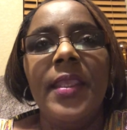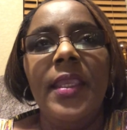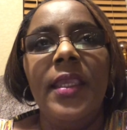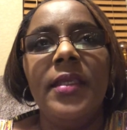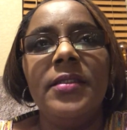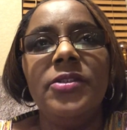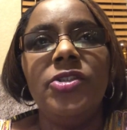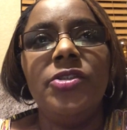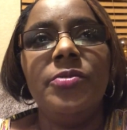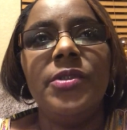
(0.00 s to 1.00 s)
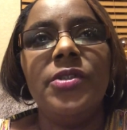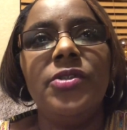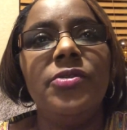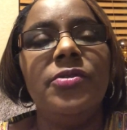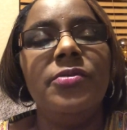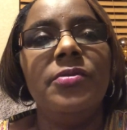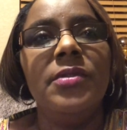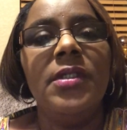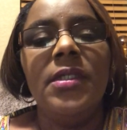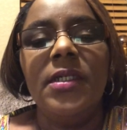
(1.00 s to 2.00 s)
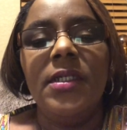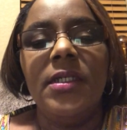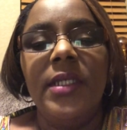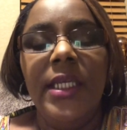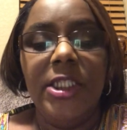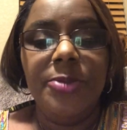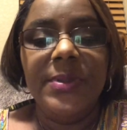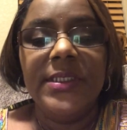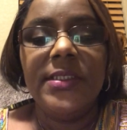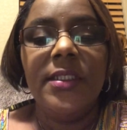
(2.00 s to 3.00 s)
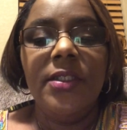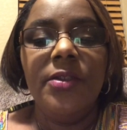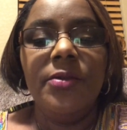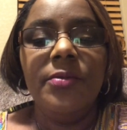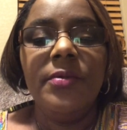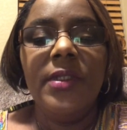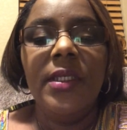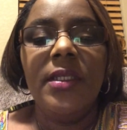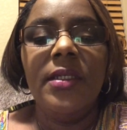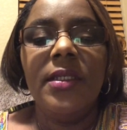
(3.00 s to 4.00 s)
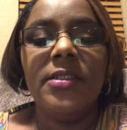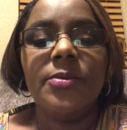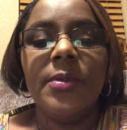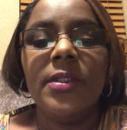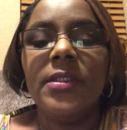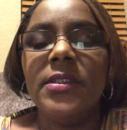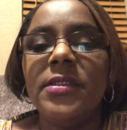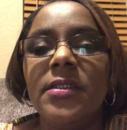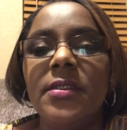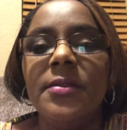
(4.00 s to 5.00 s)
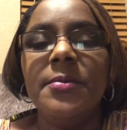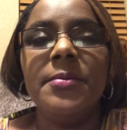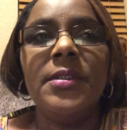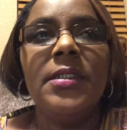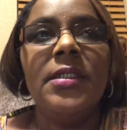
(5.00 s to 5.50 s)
and she went to HBCU, and as well as a